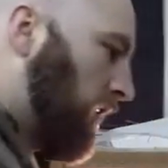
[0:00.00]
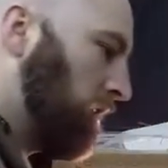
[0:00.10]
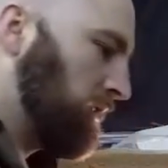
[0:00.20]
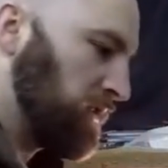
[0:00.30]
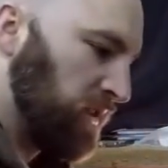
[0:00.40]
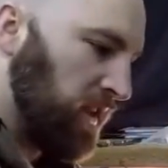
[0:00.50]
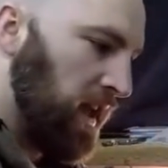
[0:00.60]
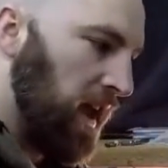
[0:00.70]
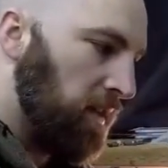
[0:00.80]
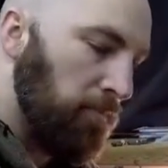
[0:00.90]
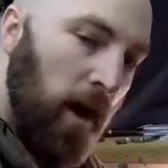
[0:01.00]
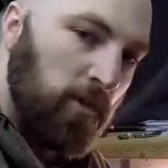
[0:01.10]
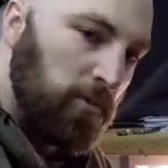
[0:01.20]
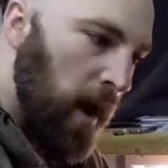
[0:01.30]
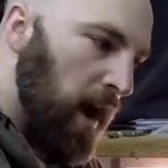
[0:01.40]
obviously a
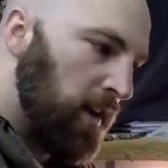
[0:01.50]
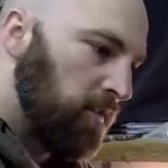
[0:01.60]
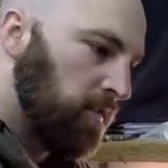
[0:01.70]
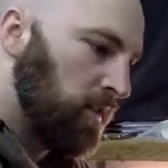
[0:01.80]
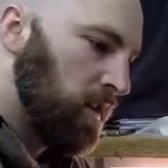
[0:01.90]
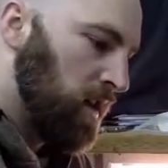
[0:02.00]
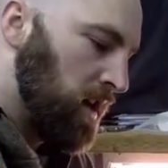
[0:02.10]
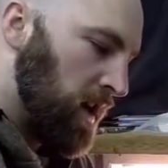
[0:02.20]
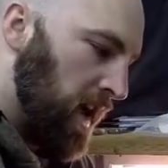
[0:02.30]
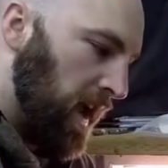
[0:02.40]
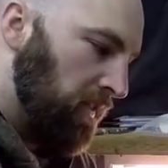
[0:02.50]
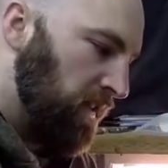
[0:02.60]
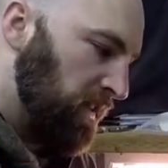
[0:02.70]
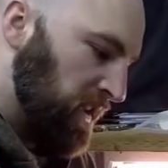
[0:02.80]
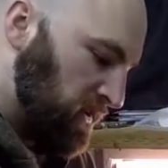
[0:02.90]
mouse pad, and
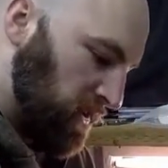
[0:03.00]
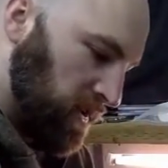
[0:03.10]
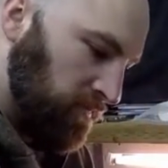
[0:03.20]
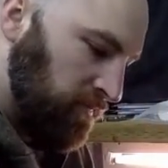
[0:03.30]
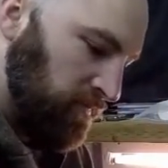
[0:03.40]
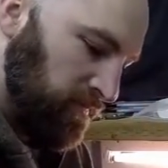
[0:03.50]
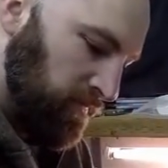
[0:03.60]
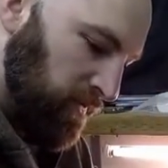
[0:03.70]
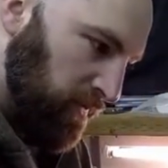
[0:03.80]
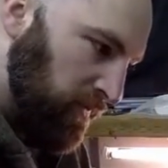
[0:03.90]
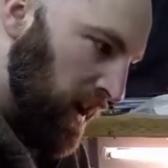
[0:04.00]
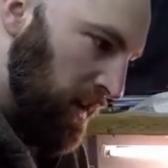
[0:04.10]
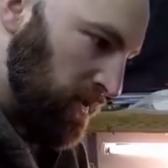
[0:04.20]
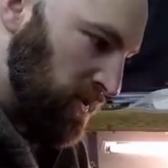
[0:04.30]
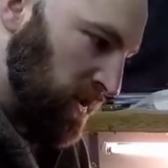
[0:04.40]
these are
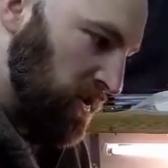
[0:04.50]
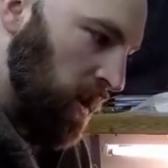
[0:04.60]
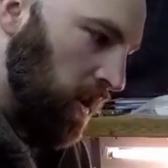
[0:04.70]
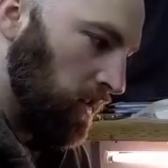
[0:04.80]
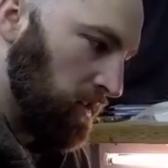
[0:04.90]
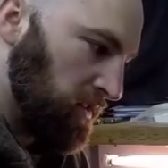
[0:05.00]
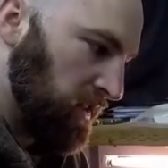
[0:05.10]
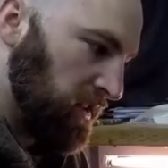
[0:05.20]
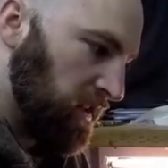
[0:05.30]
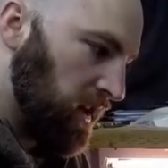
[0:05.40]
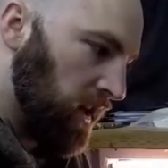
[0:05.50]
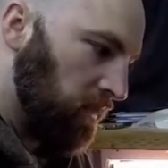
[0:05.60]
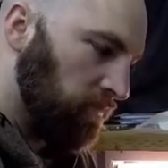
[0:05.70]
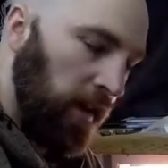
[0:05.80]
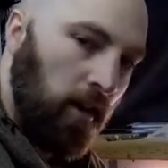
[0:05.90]
$5 or $6 at
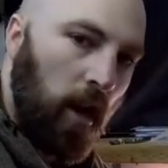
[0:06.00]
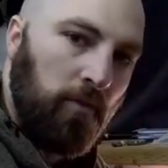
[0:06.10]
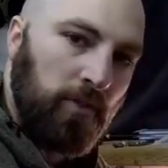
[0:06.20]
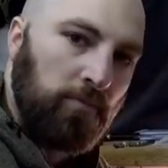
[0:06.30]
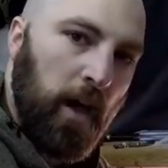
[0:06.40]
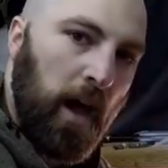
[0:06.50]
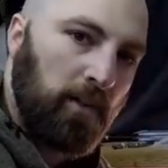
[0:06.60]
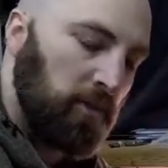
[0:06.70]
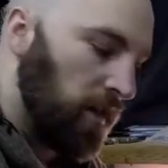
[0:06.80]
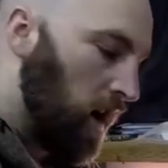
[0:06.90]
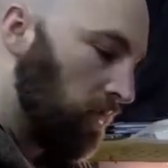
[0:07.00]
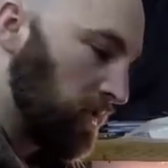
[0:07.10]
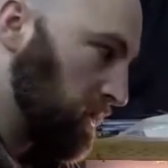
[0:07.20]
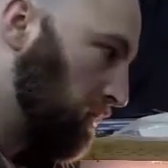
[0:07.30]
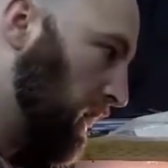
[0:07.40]
like Office Max or any
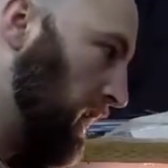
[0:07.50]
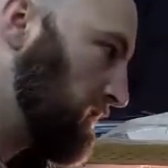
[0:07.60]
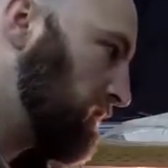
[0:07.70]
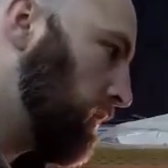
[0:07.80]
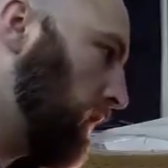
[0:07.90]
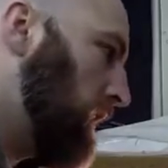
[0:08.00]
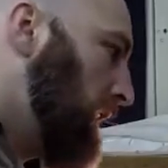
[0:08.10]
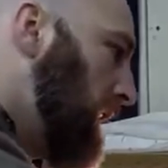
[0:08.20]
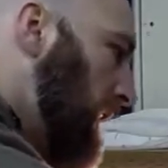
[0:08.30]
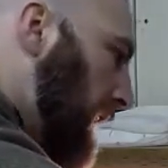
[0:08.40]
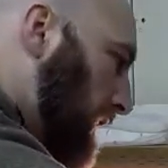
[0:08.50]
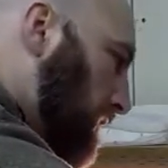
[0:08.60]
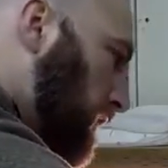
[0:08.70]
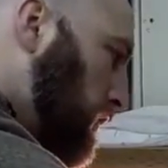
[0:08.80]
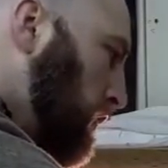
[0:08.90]
office supply store.
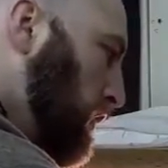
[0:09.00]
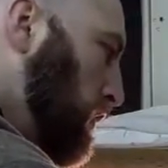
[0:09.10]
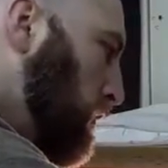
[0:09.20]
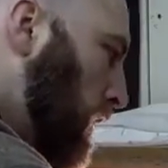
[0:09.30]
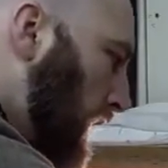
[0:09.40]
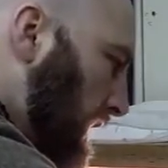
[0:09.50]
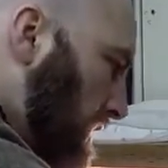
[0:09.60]
And for glue, I